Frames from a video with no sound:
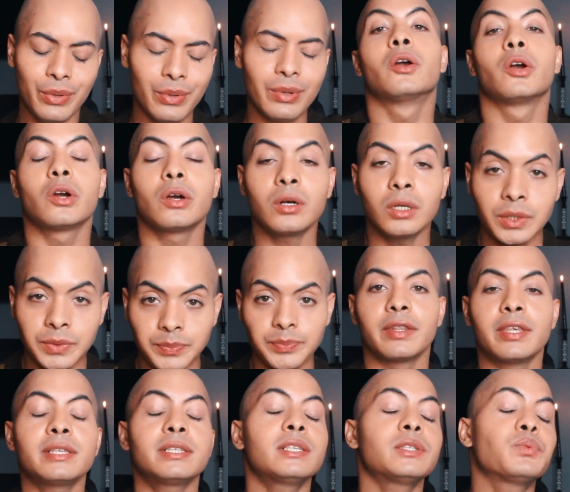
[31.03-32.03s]
Girl,
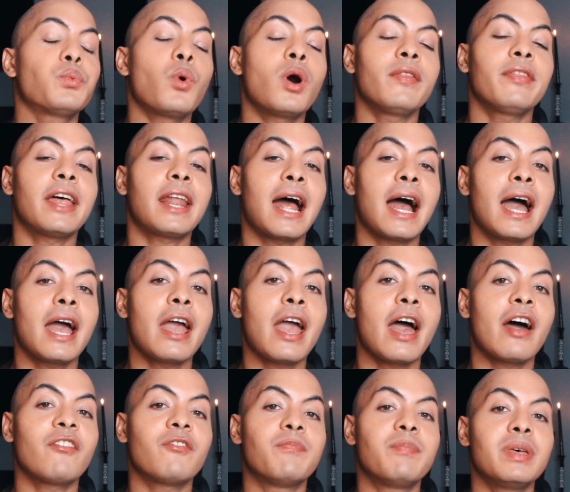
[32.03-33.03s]
this is one that I
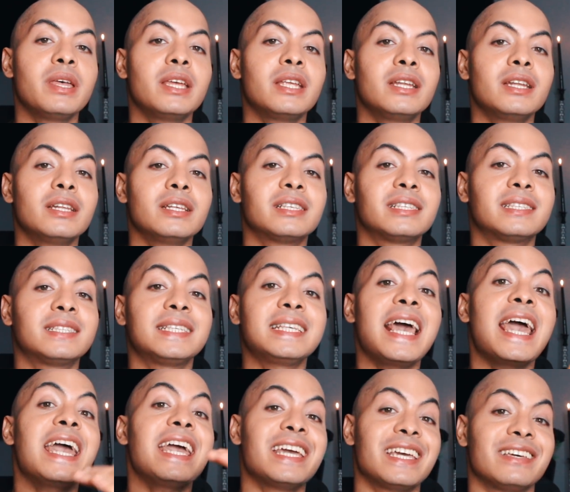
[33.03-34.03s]
have been
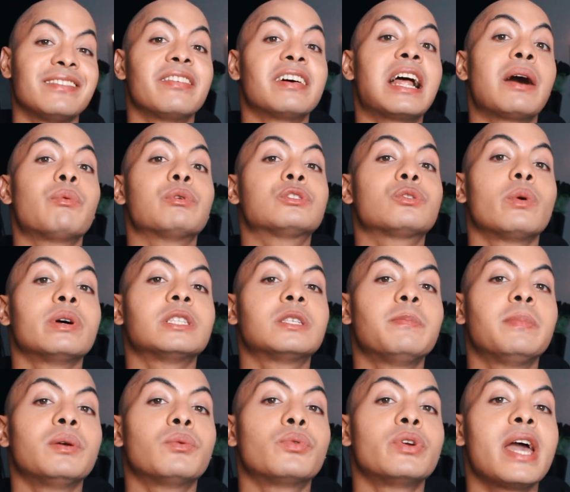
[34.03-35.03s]
saying that I was going to
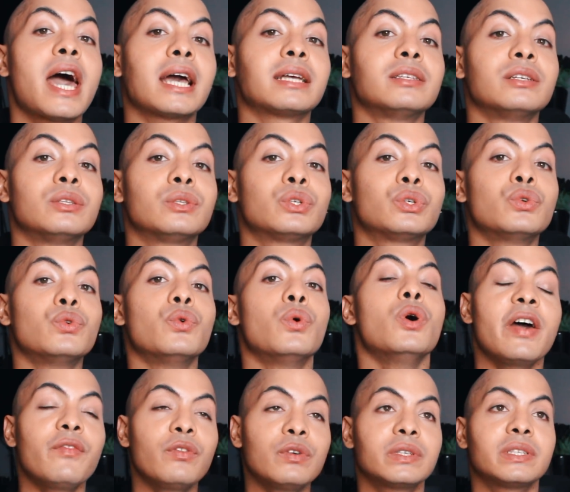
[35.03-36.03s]
be reacting to
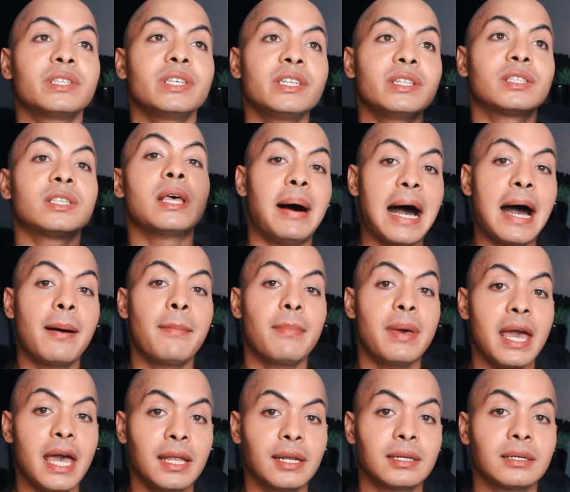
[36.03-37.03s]
ever since
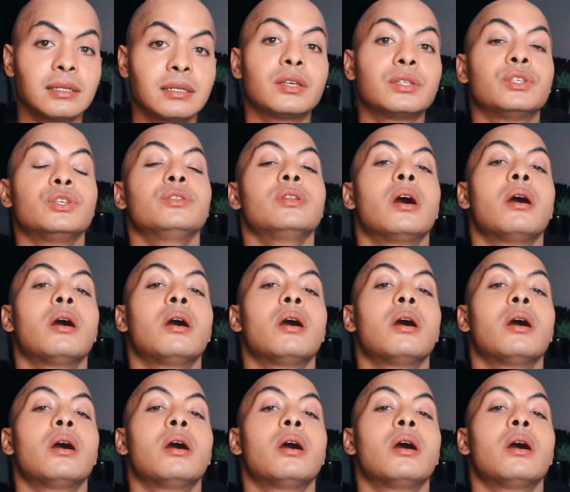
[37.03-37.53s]
Batman, because you